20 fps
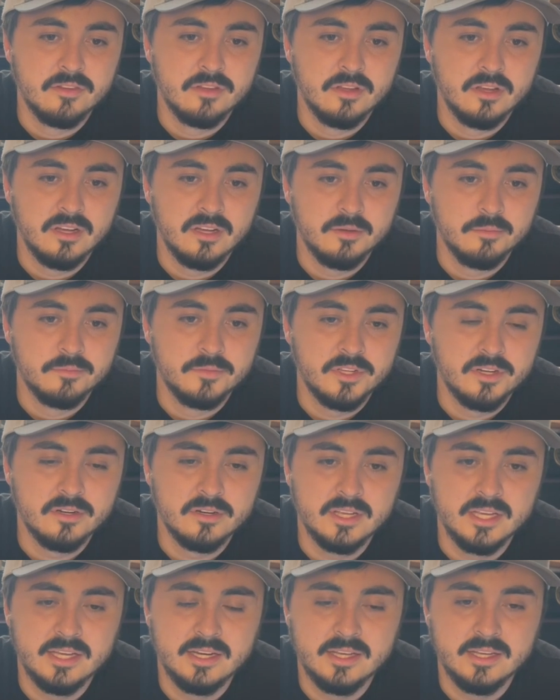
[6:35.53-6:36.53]

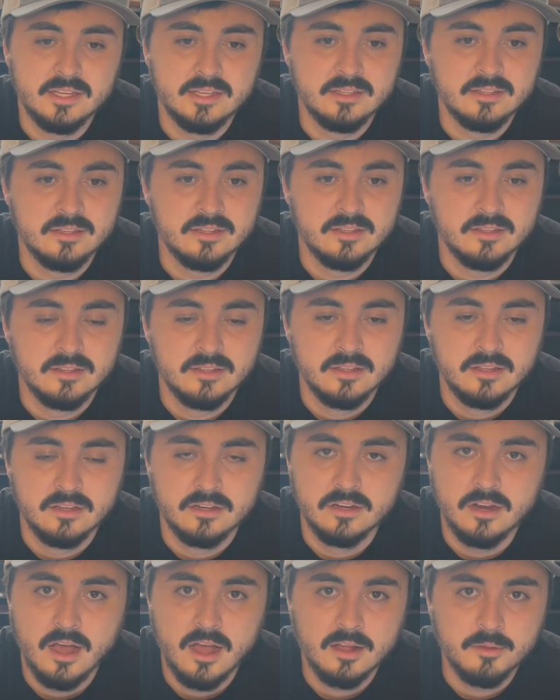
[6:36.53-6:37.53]
you're getting
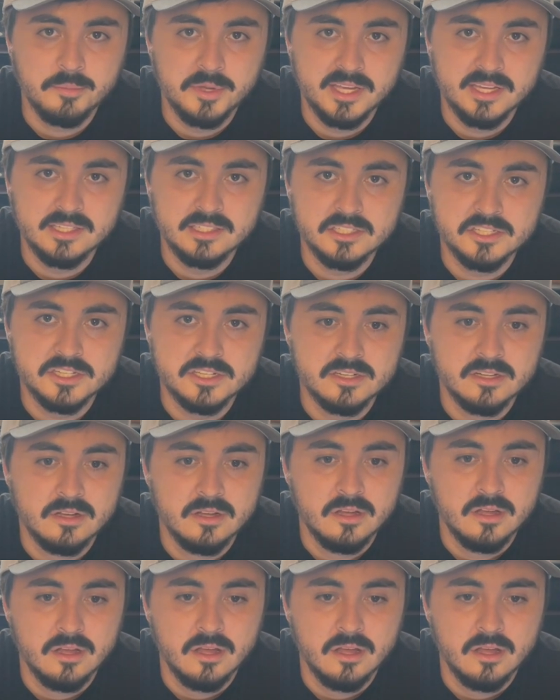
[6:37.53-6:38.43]
knock pinch,